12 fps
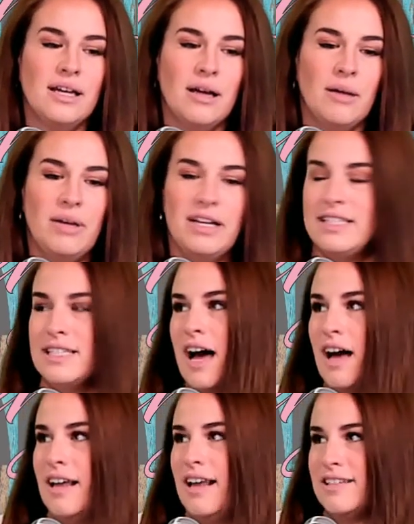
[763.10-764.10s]
But it's
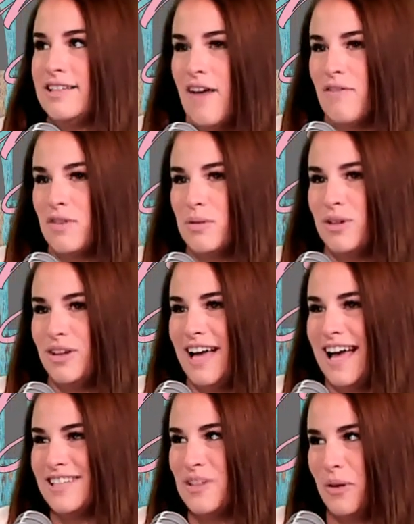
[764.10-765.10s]
not as comfortable
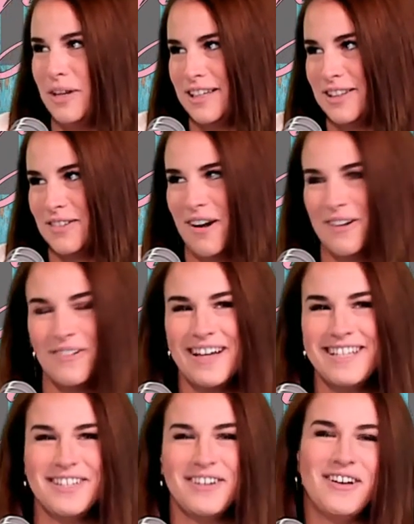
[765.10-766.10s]
as holding it the wrong
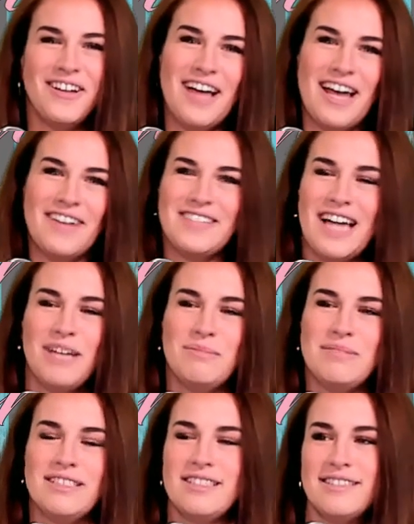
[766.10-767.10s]
way. So a lot of
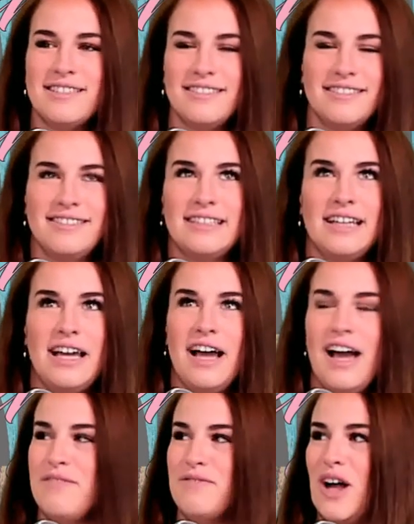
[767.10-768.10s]
times
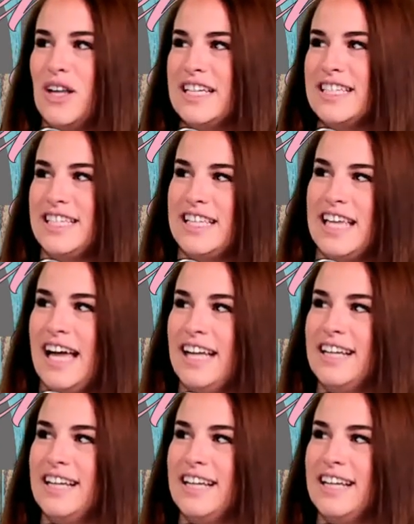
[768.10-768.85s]
I fall into that.